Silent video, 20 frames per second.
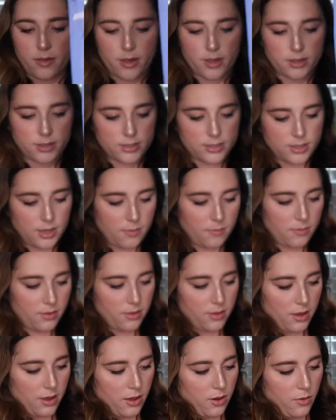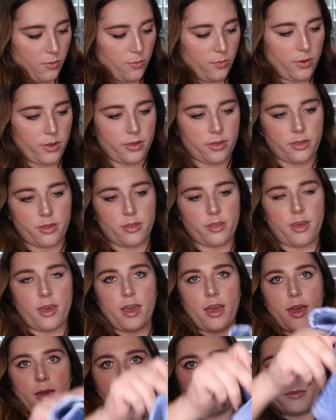then same thing with the
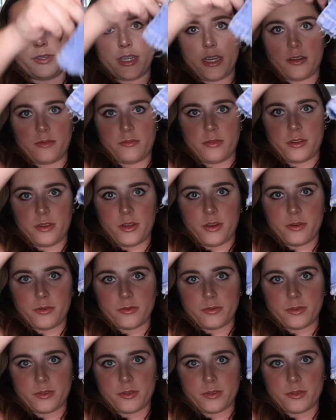hem down below.